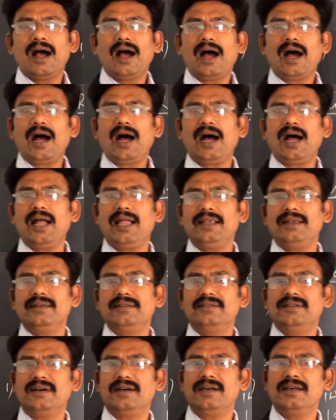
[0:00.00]

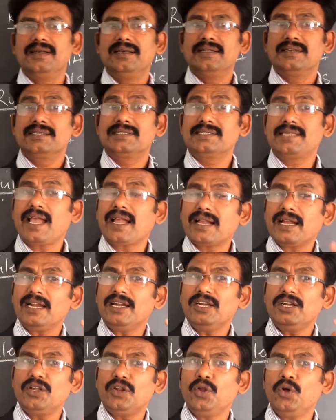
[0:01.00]
And the
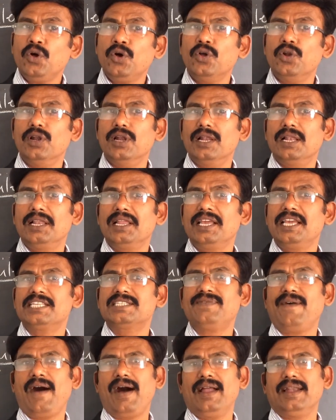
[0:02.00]
second rule
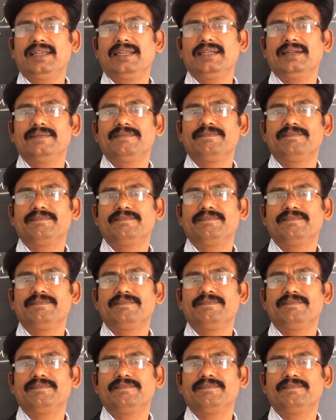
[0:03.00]
is what?